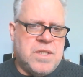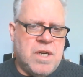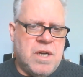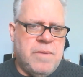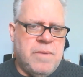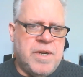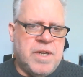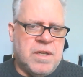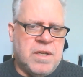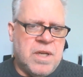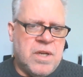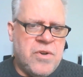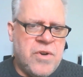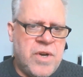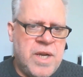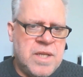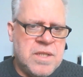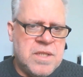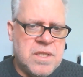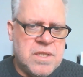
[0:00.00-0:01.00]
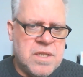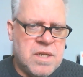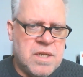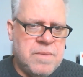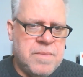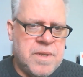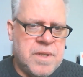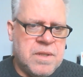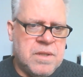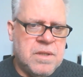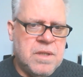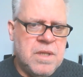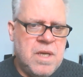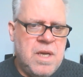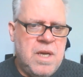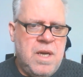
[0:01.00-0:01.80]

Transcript: terminal to transit terminal.